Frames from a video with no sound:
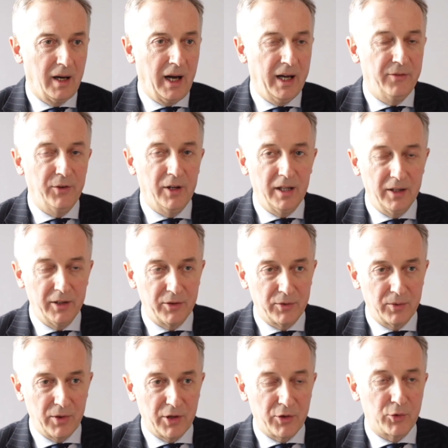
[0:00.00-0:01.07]
I feel
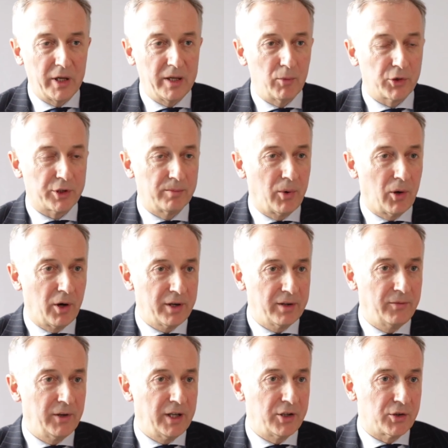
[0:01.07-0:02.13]
that the three most
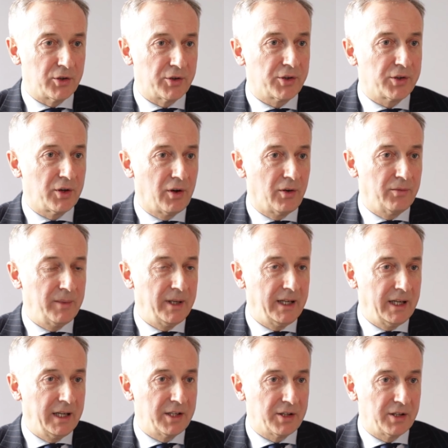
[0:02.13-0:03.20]
important features of
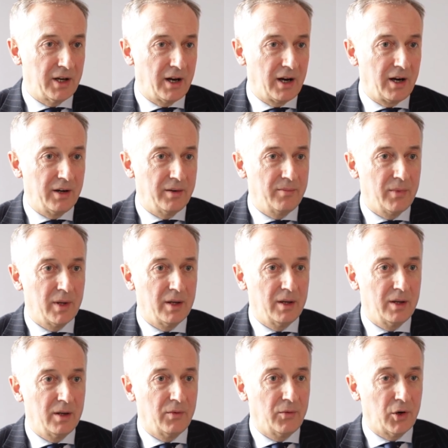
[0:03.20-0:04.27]
mediation are:
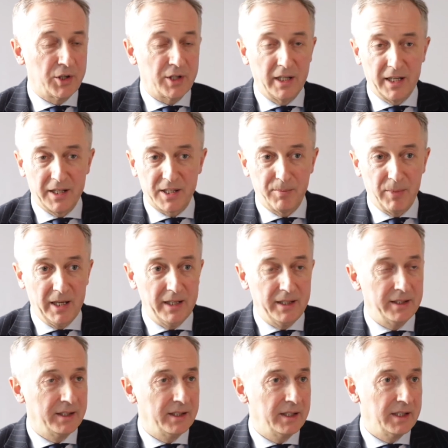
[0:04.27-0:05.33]
firstly, its
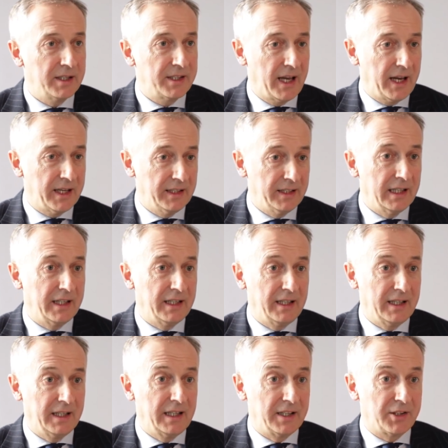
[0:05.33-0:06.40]
speed;
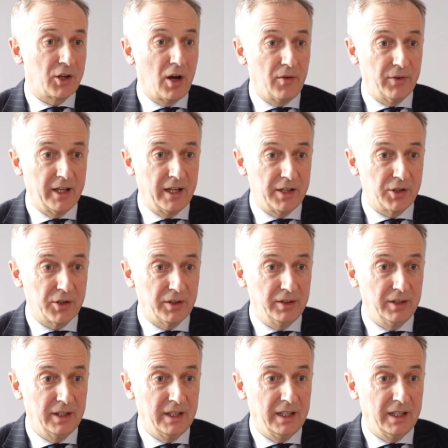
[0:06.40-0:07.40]
secondly, it's confidential;